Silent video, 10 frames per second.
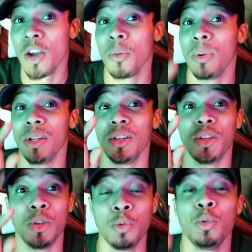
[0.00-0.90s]
but
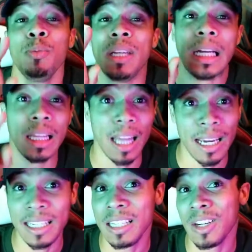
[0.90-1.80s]
you will be
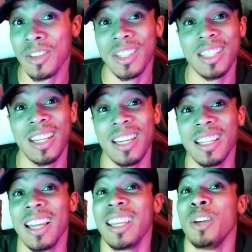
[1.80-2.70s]
gliding on this thing
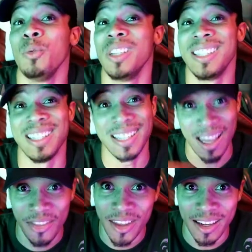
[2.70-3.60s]
like it was
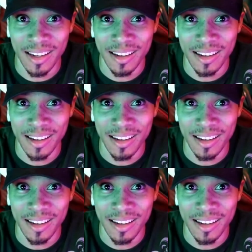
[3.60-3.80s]
nothing.